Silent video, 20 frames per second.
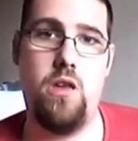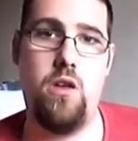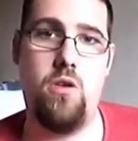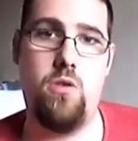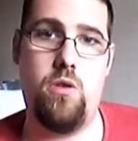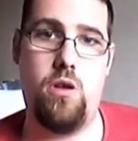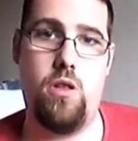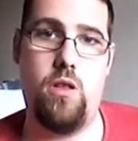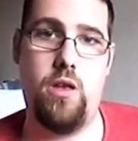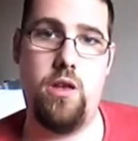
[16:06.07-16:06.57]
Hero
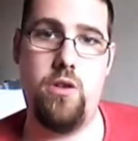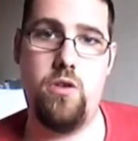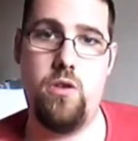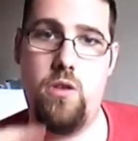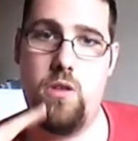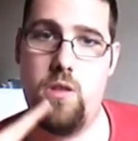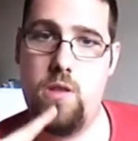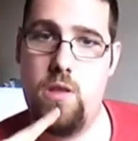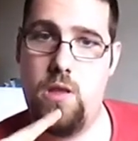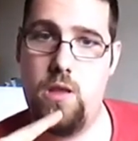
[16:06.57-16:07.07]

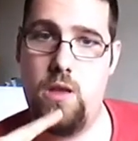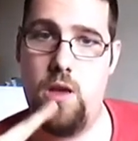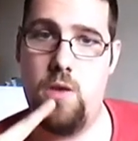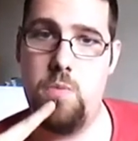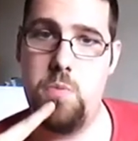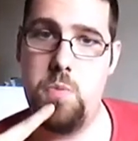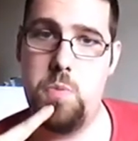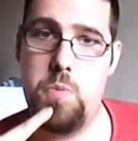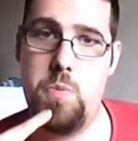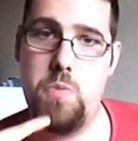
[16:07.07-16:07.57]
collection.
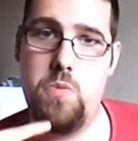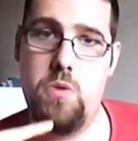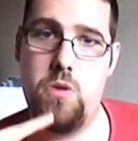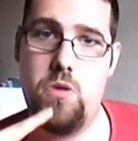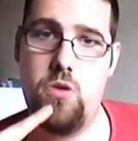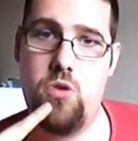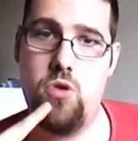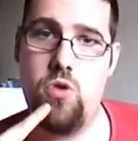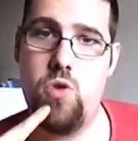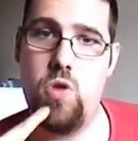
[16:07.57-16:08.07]
I'm
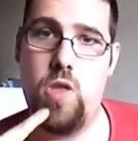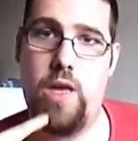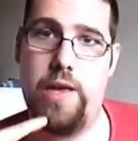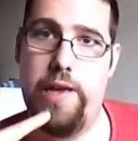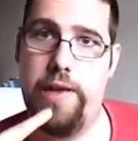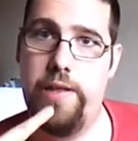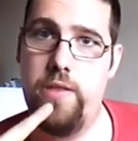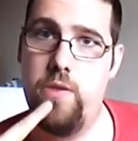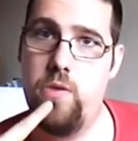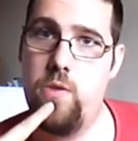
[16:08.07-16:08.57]
due
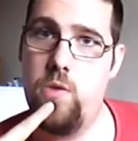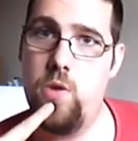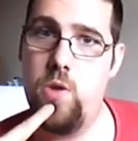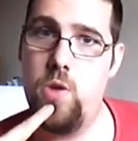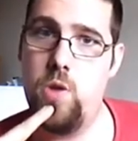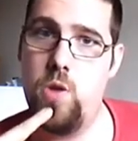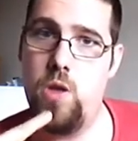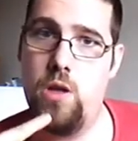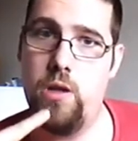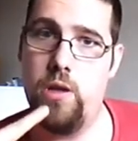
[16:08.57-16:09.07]
that in soon,
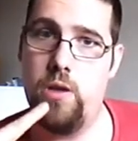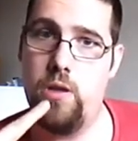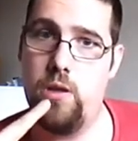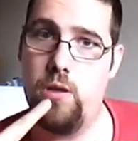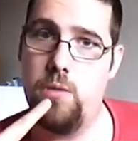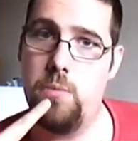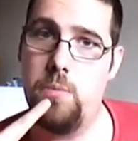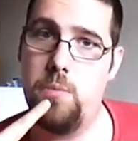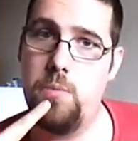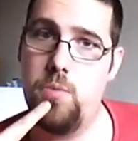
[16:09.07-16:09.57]

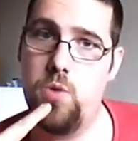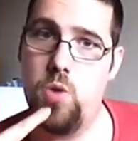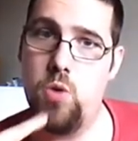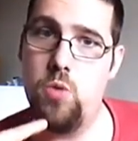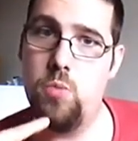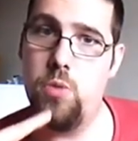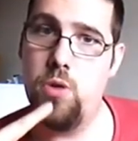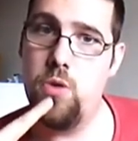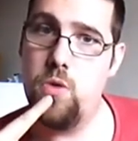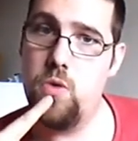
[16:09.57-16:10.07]
another 2
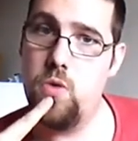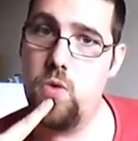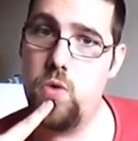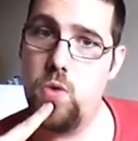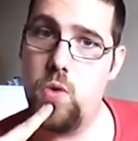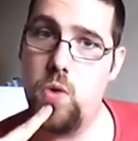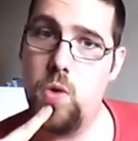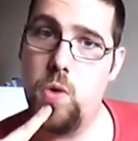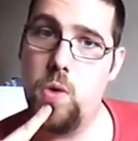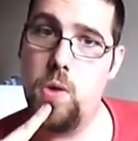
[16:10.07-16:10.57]
books,
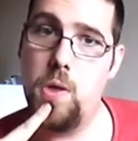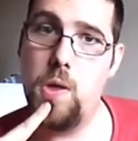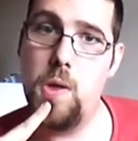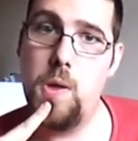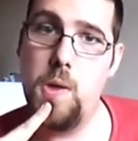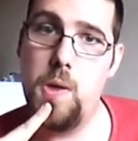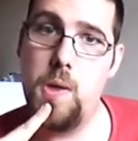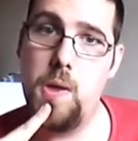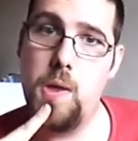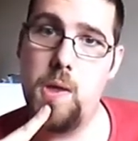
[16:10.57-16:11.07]
so
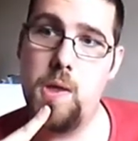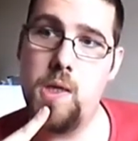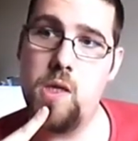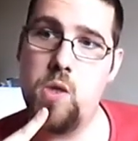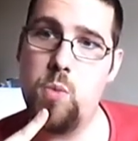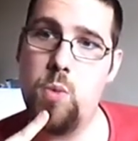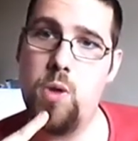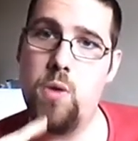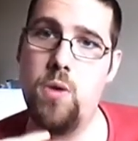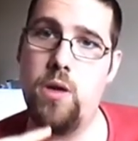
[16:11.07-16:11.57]
that
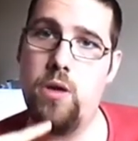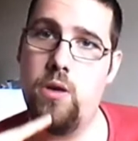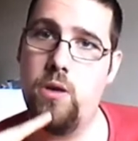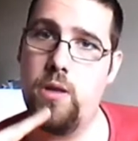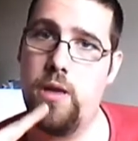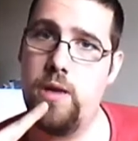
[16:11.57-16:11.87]
should be quite good.